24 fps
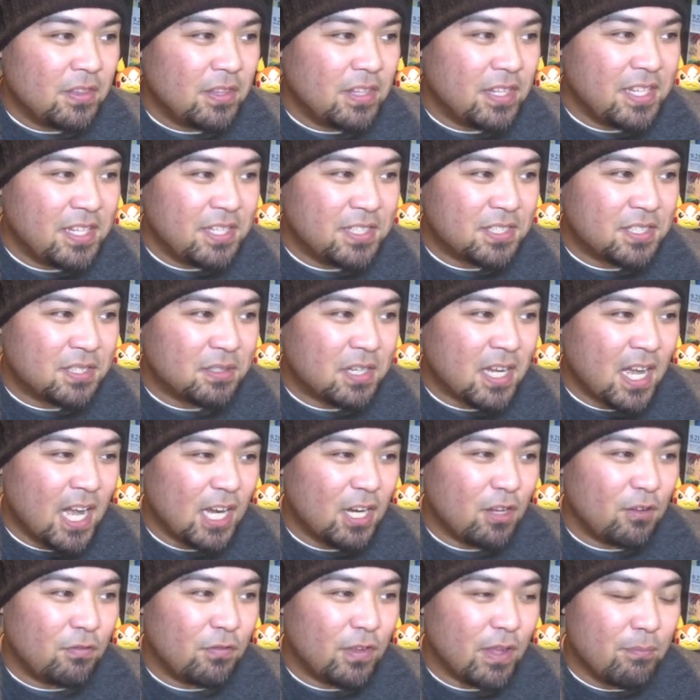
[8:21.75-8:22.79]
these
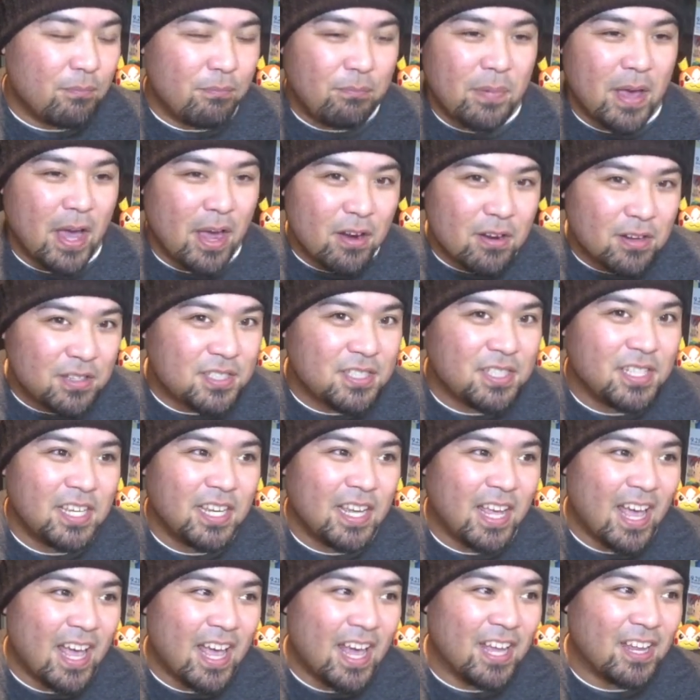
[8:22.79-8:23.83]
kind of
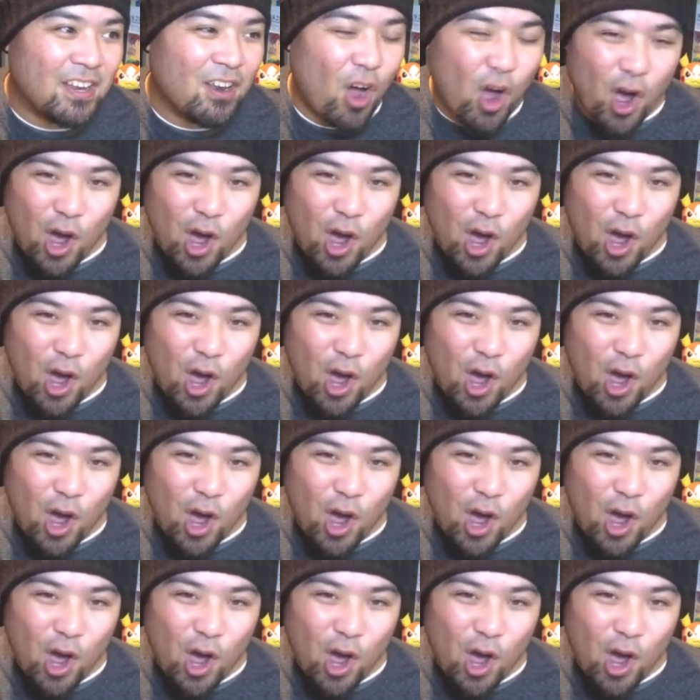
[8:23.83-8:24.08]
embarrassing and